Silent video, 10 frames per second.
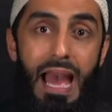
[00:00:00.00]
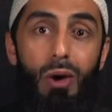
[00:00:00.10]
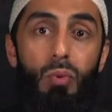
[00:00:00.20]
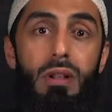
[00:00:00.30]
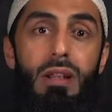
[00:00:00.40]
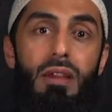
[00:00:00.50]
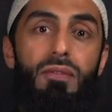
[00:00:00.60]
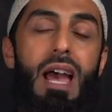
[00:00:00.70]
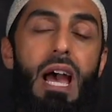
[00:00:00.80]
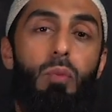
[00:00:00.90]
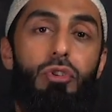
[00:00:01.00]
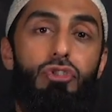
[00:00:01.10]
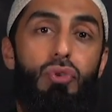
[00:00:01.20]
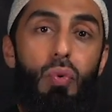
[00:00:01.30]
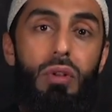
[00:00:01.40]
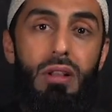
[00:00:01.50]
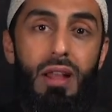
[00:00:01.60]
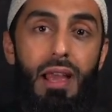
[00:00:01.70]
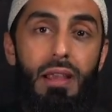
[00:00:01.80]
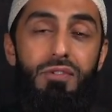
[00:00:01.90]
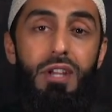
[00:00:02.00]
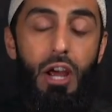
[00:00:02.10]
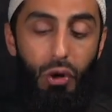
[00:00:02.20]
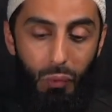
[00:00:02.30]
outlive our short lives that are